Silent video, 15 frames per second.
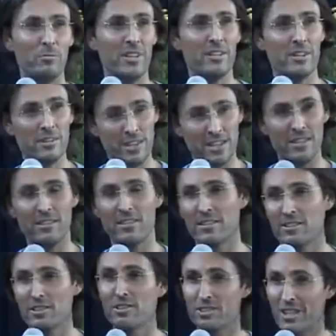be the thing
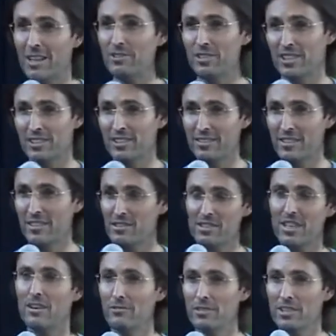that you're judging that it's
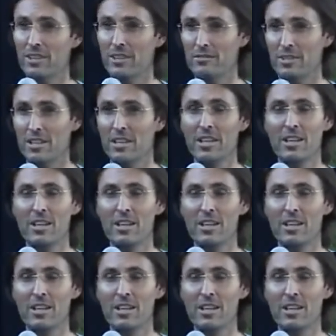covering over,